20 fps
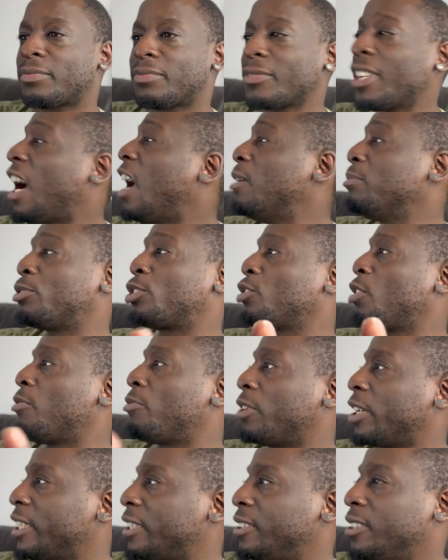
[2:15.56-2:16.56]
I'm
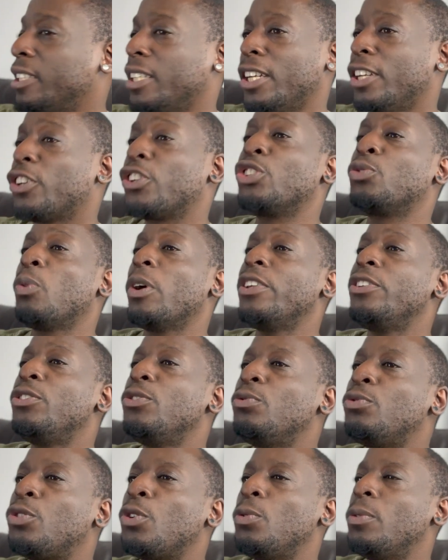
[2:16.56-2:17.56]
sorry, because when you
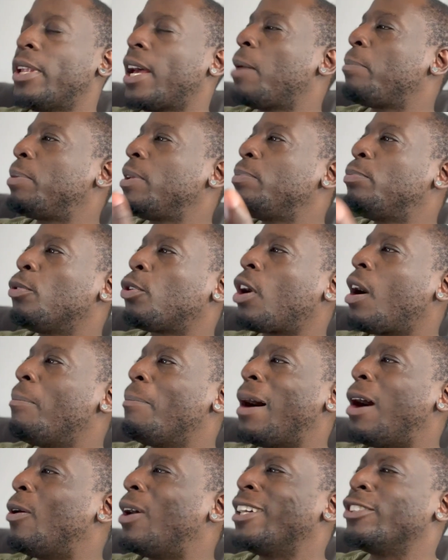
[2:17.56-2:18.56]
do that, people come
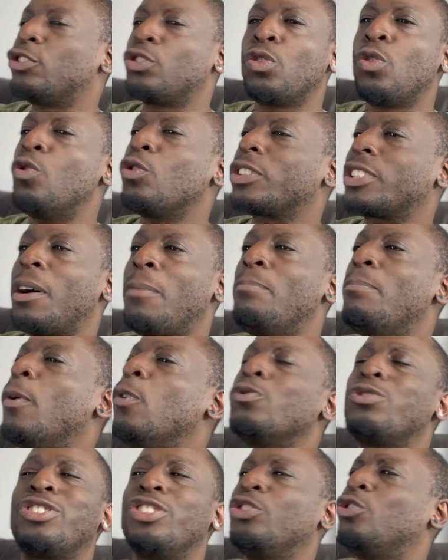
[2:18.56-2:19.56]
out and talk the
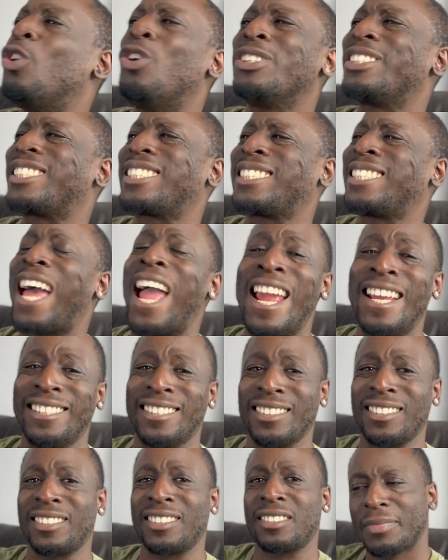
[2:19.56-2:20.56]
most
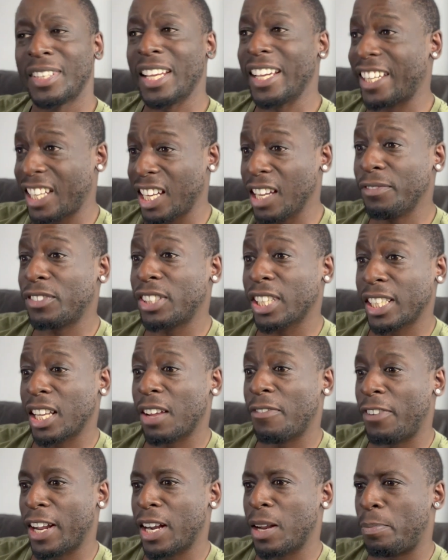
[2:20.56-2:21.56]
nonsense. You give the
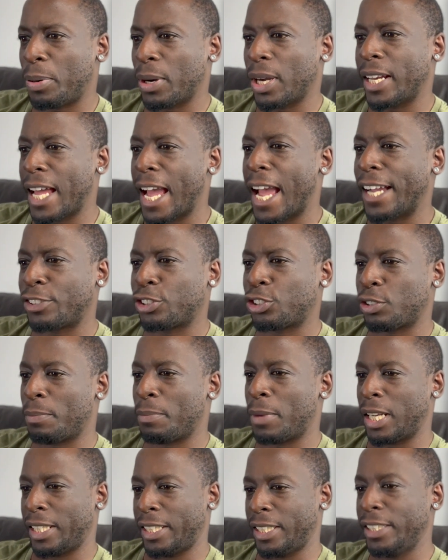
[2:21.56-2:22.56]
developer the extra
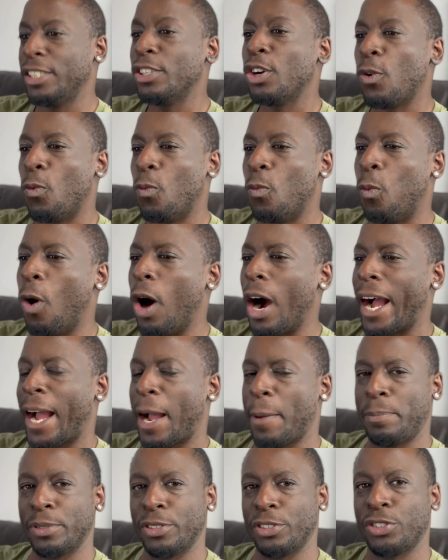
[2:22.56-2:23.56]
money, what
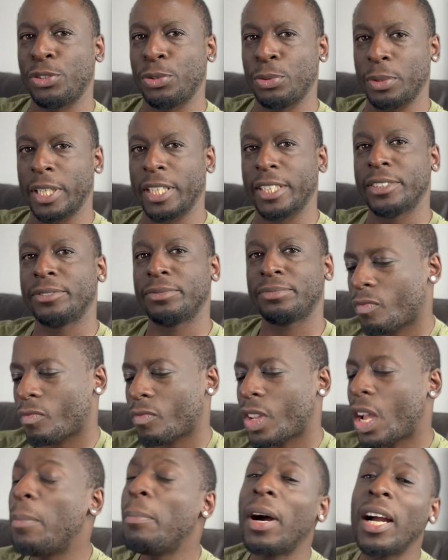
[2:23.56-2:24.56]
happens to it?
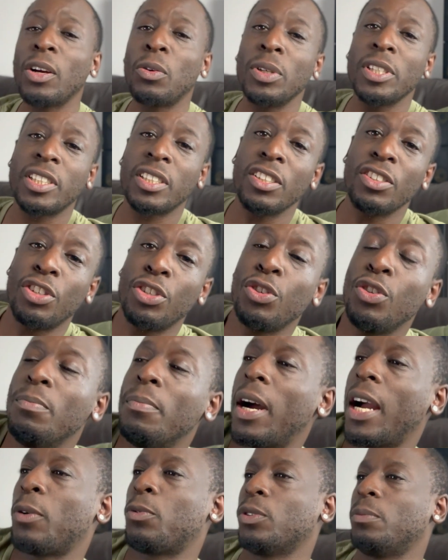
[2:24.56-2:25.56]
And my question to you,
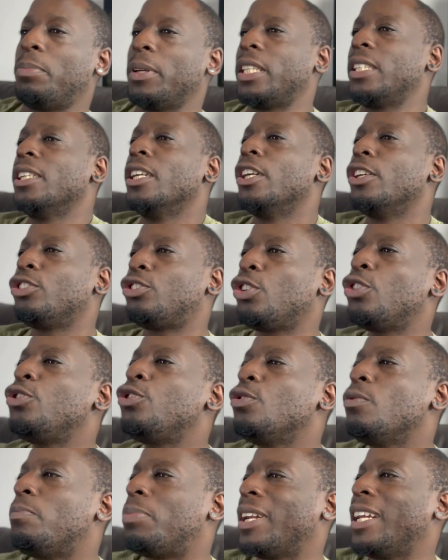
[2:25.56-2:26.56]
Mike, would be, do
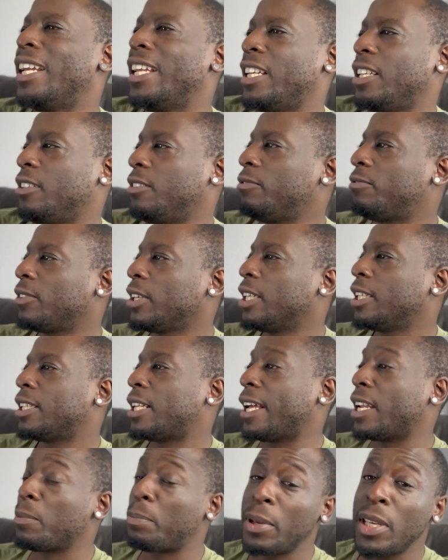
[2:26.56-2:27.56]
you believe
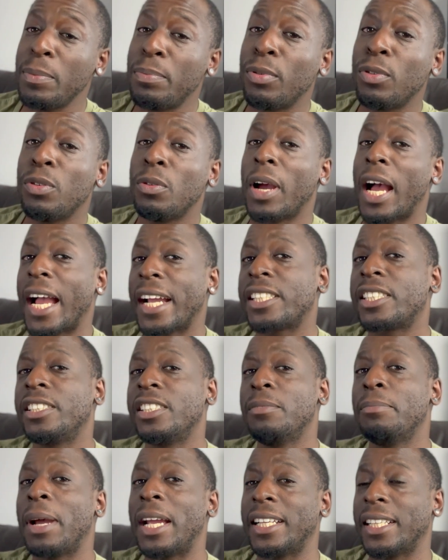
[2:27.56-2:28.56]
that the people who actually
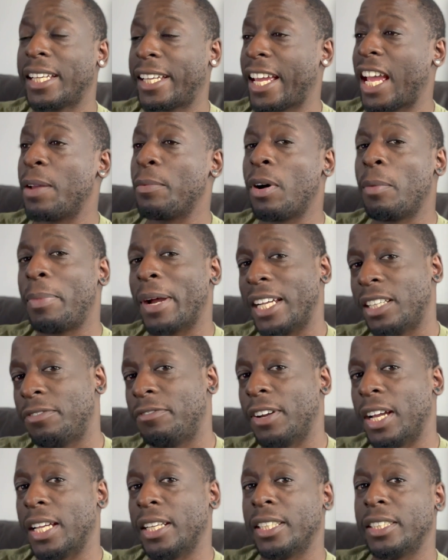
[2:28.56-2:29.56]
make the game are paid
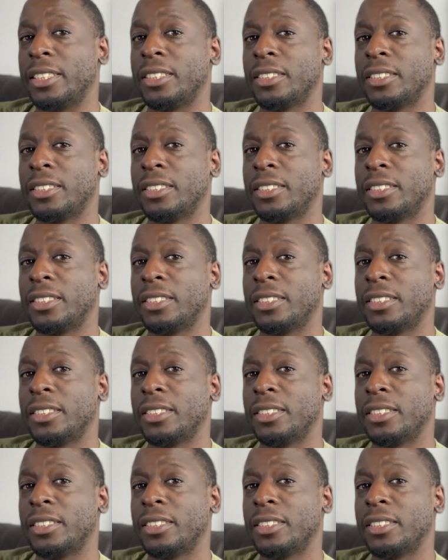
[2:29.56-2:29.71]
fairly?